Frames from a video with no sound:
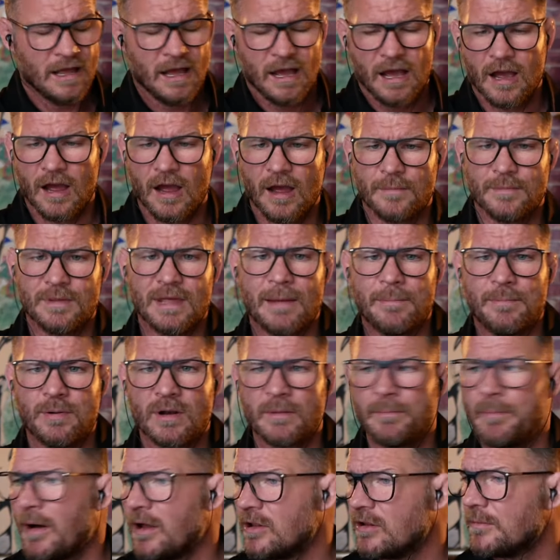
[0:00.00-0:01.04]
Um, yeah, put a
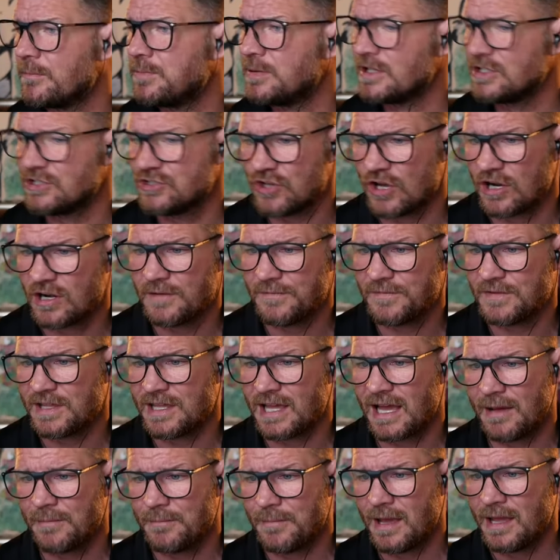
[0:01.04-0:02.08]
poll up, please, John, if you
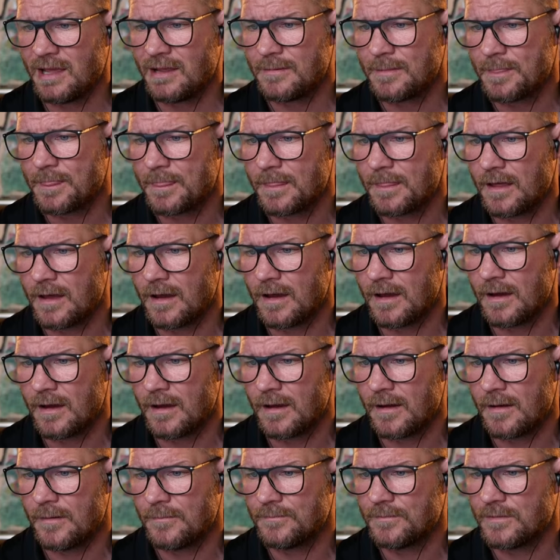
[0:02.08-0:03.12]
can, mate.
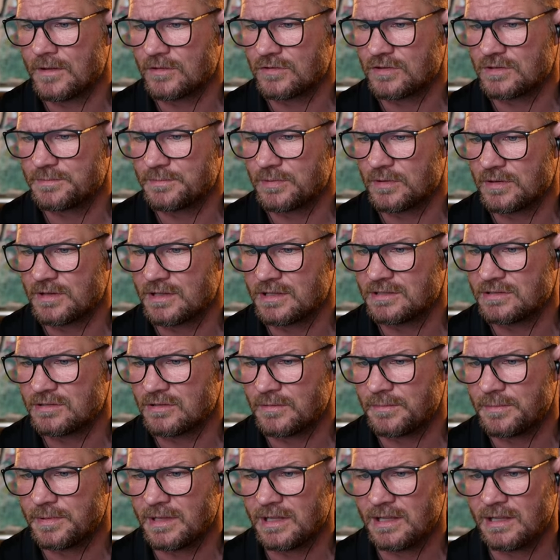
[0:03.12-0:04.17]
Um, I'll just put this
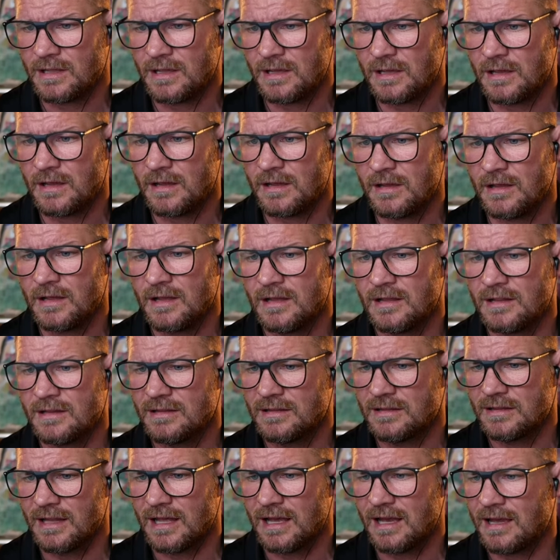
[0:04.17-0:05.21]
up here
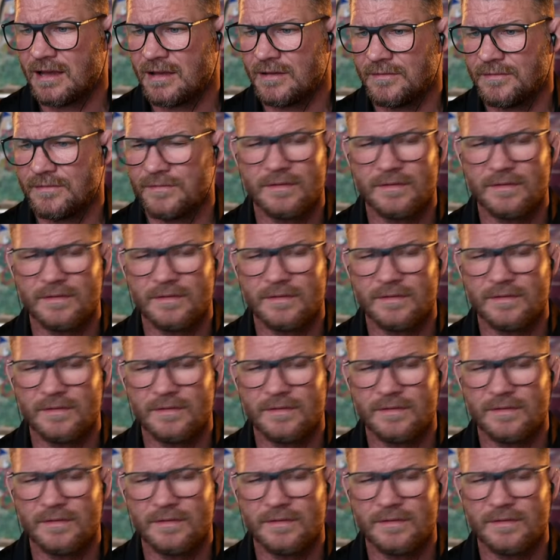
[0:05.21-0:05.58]
live.